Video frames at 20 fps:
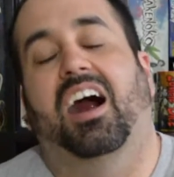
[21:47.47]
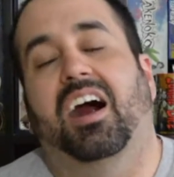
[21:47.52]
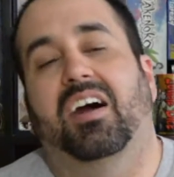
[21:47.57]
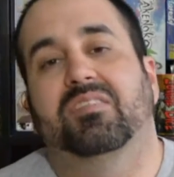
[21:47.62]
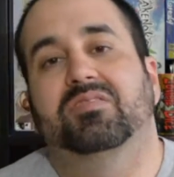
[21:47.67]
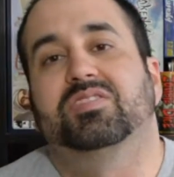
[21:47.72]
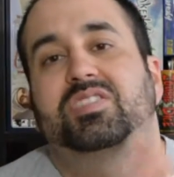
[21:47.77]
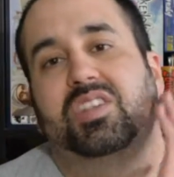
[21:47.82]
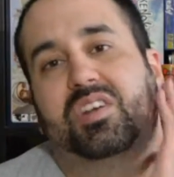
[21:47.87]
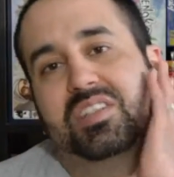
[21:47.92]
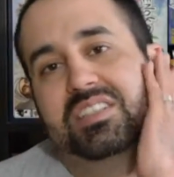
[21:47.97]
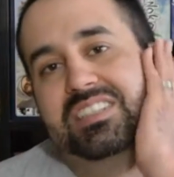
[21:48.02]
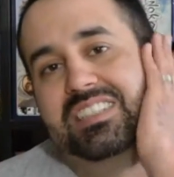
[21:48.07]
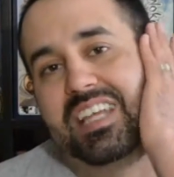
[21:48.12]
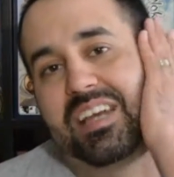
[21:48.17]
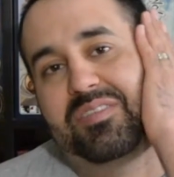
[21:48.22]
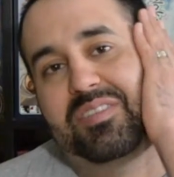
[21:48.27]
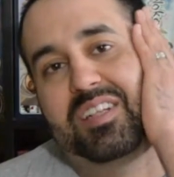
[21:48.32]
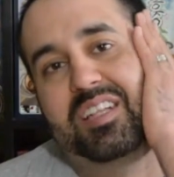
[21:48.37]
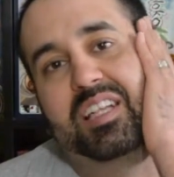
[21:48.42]
Um, so it's
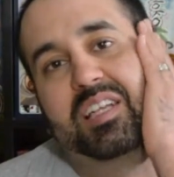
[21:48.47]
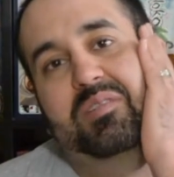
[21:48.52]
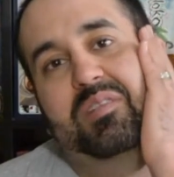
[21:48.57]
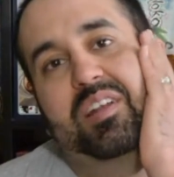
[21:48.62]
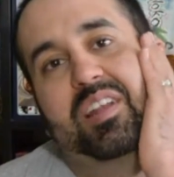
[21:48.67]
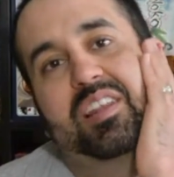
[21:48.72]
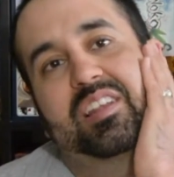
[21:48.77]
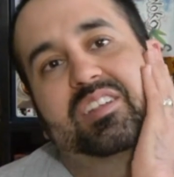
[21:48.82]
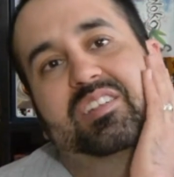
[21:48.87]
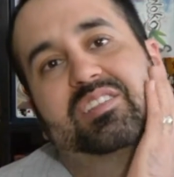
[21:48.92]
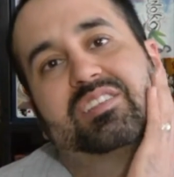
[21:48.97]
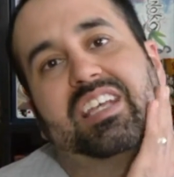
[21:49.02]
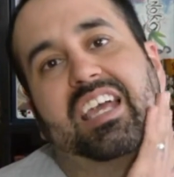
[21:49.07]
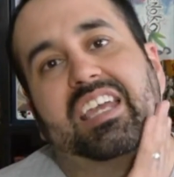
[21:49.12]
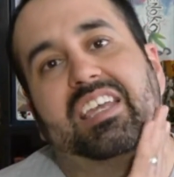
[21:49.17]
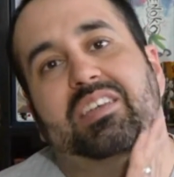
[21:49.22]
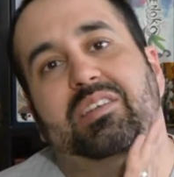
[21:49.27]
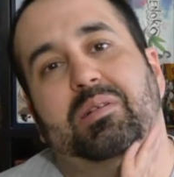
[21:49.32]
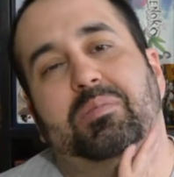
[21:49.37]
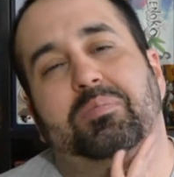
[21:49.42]
definitely one of those
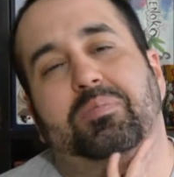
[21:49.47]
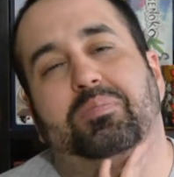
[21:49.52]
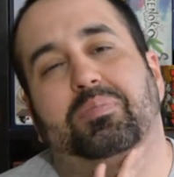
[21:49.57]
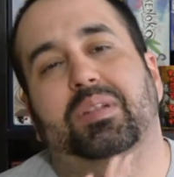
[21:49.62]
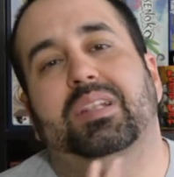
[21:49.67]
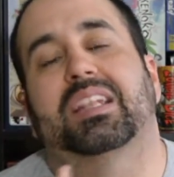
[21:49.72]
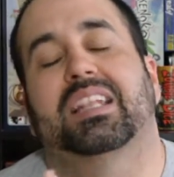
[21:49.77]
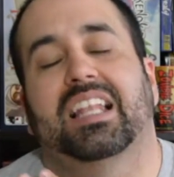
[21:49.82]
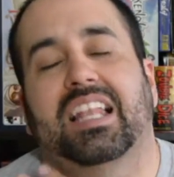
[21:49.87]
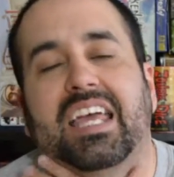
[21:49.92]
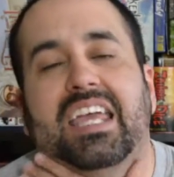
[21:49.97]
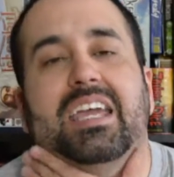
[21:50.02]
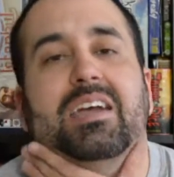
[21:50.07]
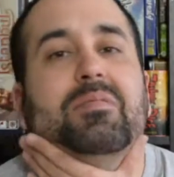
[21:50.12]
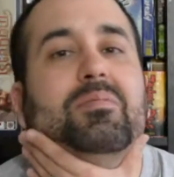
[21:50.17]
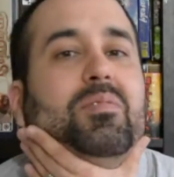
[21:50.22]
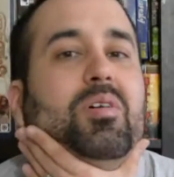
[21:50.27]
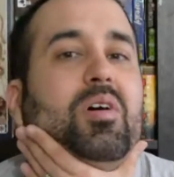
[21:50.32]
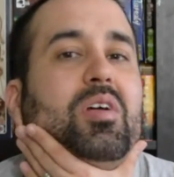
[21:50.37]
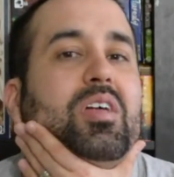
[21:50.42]
like you'll play
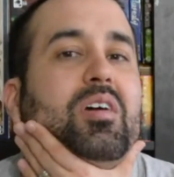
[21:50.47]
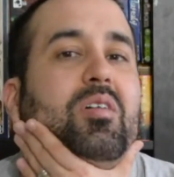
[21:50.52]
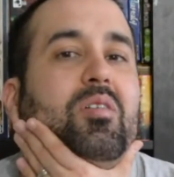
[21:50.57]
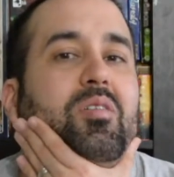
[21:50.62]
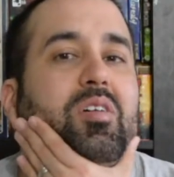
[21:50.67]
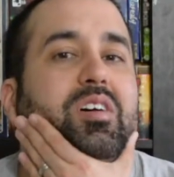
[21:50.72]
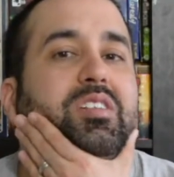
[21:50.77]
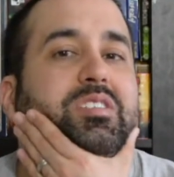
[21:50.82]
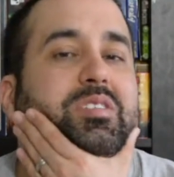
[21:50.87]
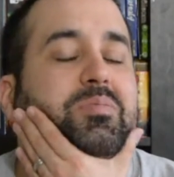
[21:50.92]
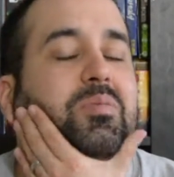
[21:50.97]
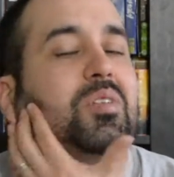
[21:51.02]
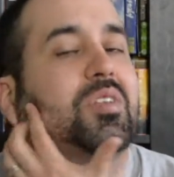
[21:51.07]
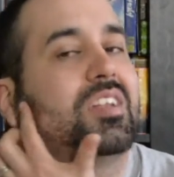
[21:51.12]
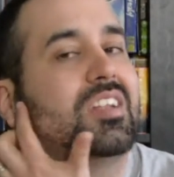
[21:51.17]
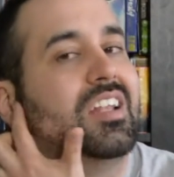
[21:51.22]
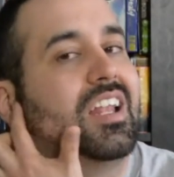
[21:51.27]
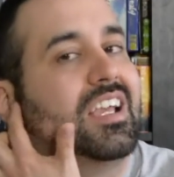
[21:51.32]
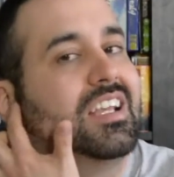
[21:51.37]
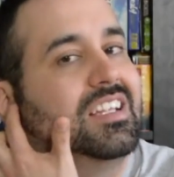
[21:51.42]
it more than once, more
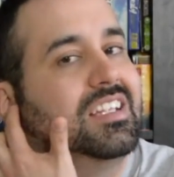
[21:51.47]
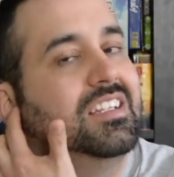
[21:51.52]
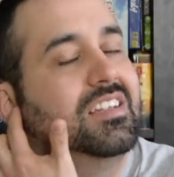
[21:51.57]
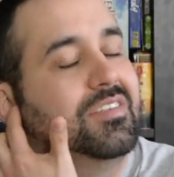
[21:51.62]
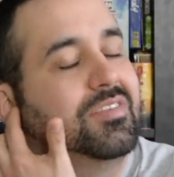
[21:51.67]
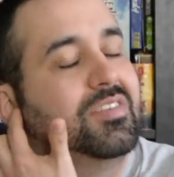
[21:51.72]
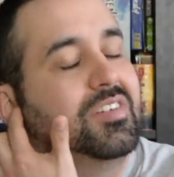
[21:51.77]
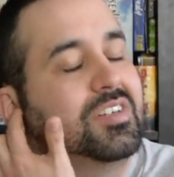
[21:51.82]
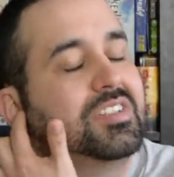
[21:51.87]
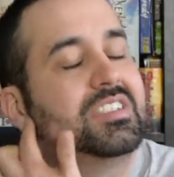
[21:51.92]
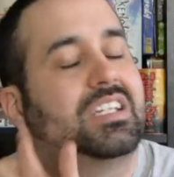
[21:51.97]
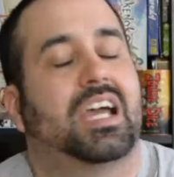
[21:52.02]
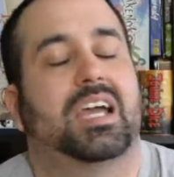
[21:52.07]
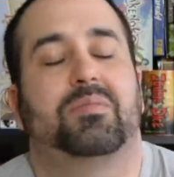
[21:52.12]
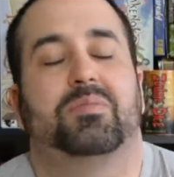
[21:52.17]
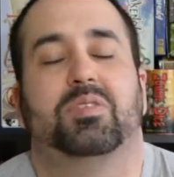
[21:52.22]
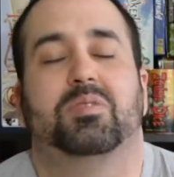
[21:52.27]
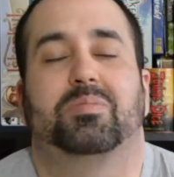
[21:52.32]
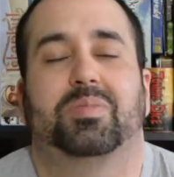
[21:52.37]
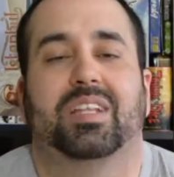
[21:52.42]
than likely the first
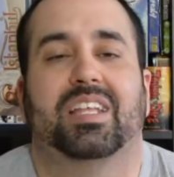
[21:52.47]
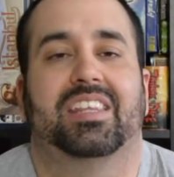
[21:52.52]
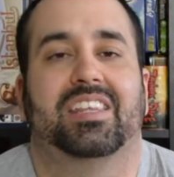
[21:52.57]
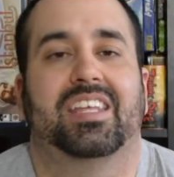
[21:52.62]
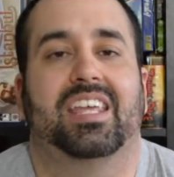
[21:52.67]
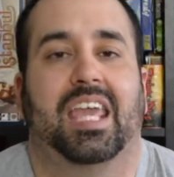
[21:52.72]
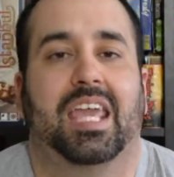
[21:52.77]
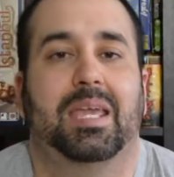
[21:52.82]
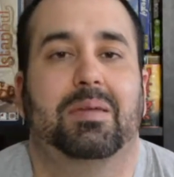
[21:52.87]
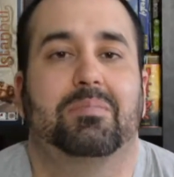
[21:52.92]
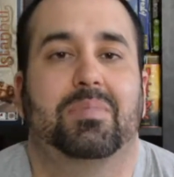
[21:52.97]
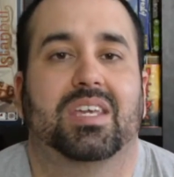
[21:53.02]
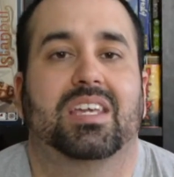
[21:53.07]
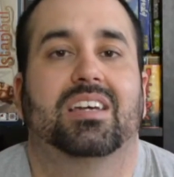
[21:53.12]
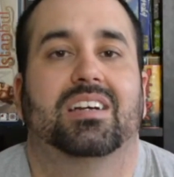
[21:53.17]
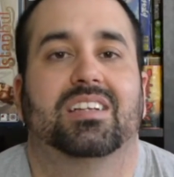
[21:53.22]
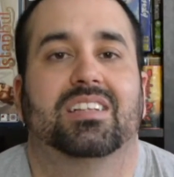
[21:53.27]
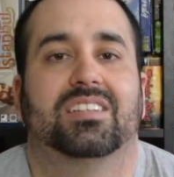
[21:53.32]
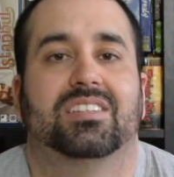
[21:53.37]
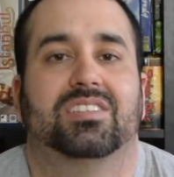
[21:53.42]
time you play the game
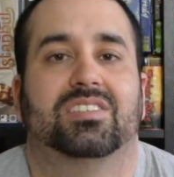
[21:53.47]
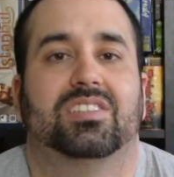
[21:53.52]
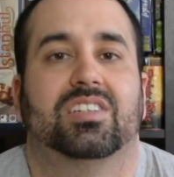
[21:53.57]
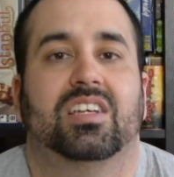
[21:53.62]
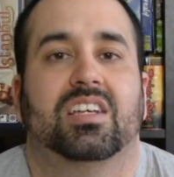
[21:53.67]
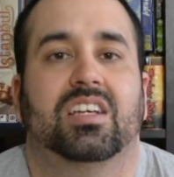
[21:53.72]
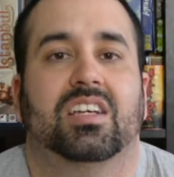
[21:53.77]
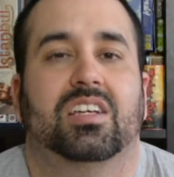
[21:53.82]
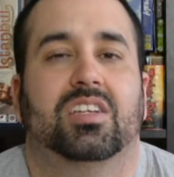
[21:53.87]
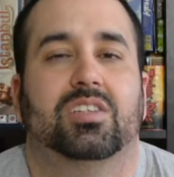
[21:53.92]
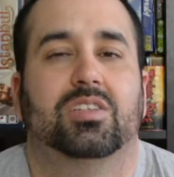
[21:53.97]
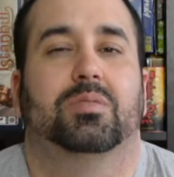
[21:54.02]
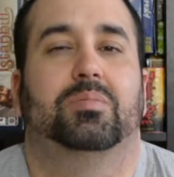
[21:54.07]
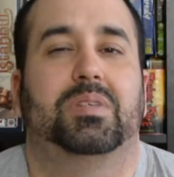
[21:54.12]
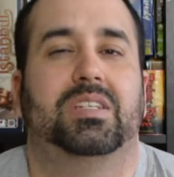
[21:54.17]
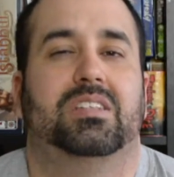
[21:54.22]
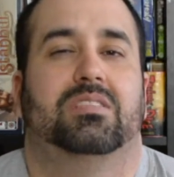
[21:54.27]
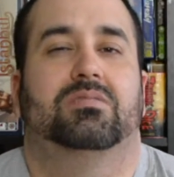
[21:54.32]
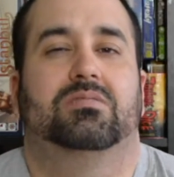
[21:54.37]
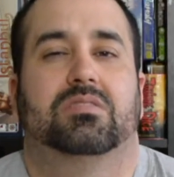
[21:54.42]
because you'll
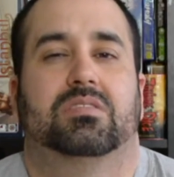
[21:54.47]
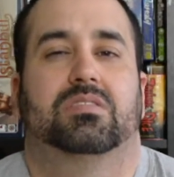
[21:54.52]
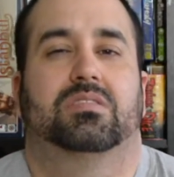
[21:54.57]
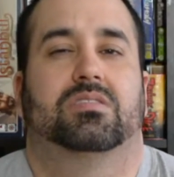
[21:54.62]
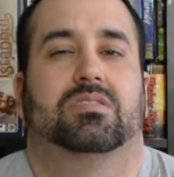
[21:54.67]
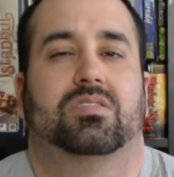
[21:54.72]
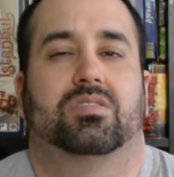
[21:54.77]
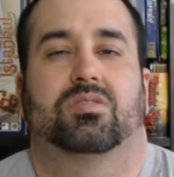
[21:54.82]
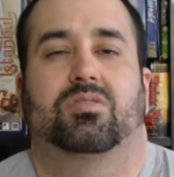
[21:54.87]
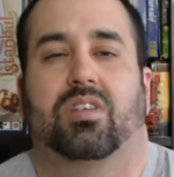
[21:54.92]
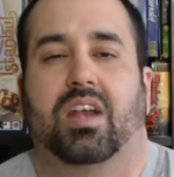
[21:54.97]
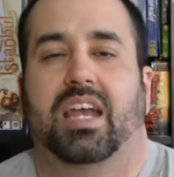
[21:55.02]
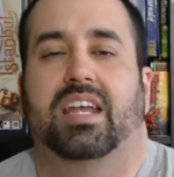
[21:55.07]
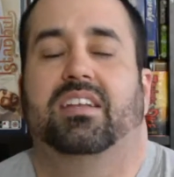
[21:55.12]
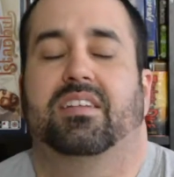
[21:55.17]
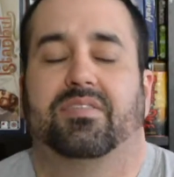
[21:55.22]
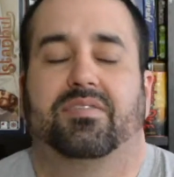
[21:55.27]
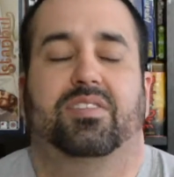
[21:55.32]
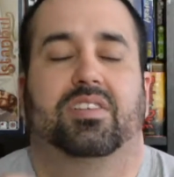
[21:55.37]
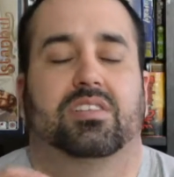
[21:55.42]
be
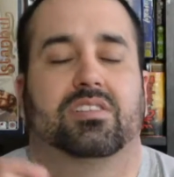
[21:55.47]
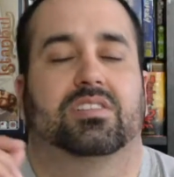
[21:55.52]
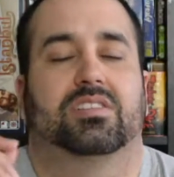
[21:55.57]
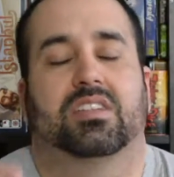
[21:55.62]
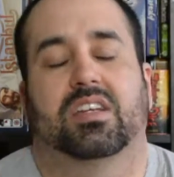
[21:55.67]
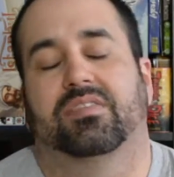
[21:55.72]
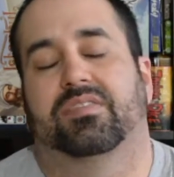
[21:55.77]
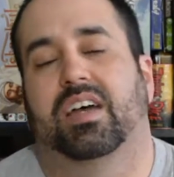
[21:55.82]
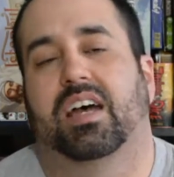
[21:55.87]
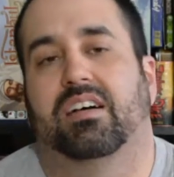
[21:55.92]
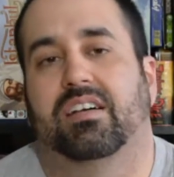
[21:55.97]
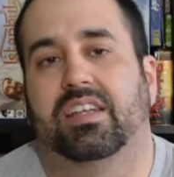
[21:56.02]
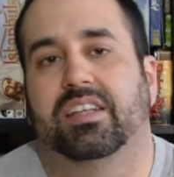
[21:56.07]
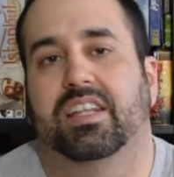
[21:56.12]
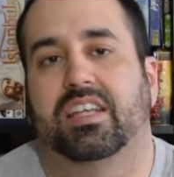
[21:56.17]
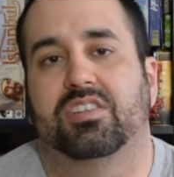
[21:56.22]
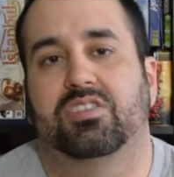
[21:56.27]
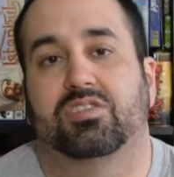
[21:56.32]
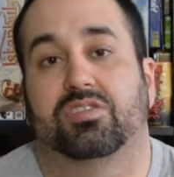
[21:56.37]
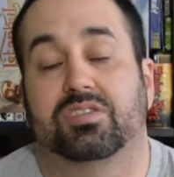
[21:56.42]
trying to figure stuff out, and
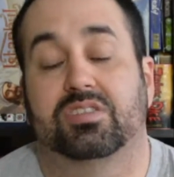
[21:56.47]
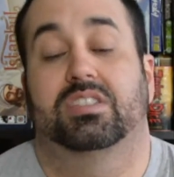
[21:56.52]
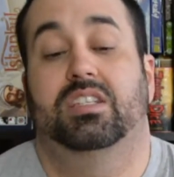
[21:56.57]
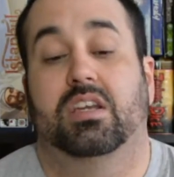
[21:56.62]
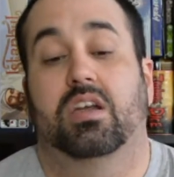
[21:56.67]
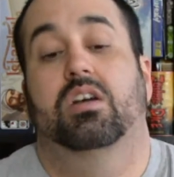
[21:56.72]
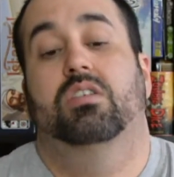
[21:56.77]
then you'll see,